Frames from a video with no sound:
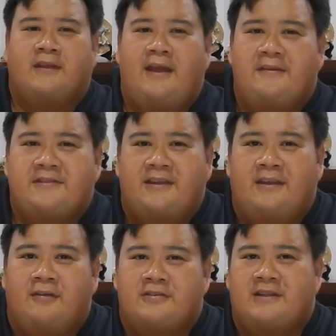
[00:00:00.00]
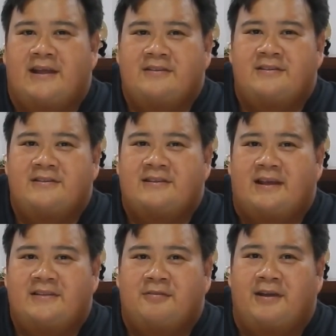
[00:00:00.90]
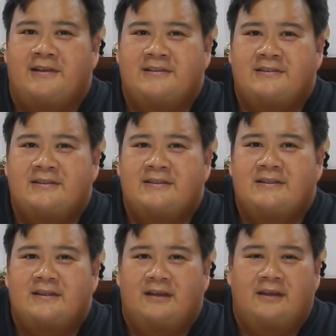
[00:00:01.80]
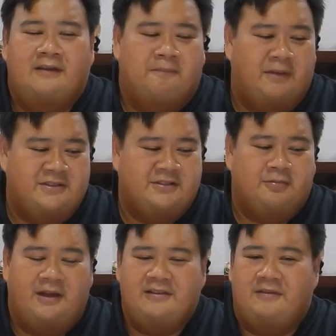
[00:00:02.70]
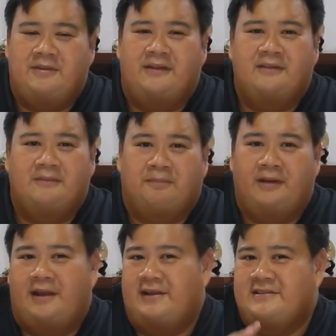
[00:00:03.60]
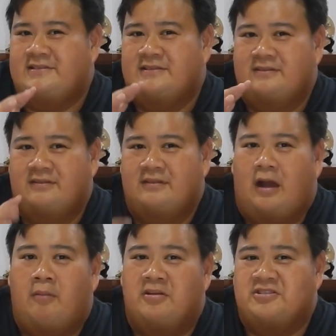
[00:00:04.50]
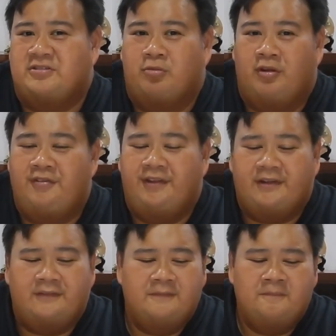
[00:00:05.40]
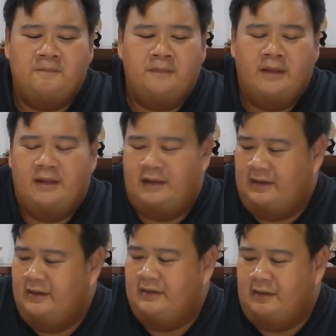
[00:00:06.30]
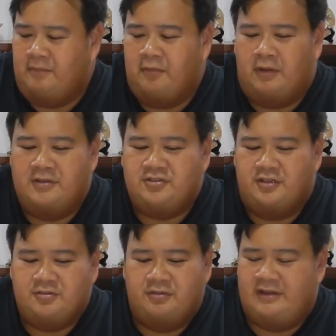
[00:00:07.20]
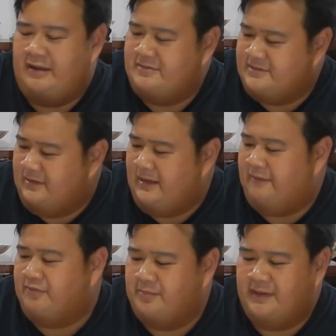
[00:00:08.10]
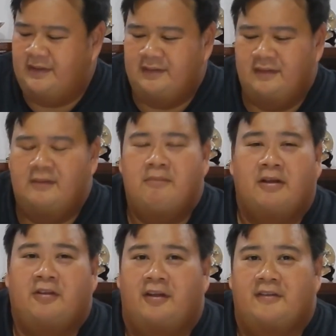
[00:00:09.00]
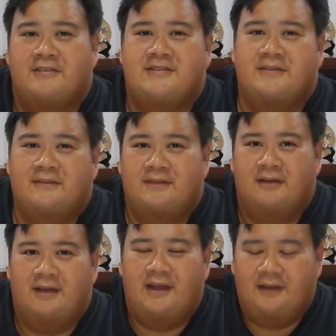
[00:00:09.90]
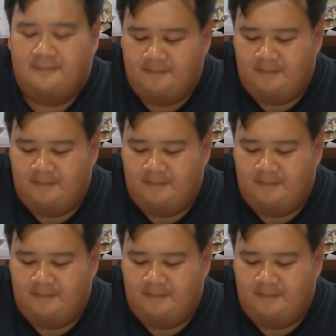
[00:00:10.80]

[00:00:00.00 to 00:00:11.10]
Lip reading: KFC goes last in the size-wise. And the budget-wise, I mean, the price, how much it's worth it. Number one choice would still have to be McDonald's. Okay? Okay?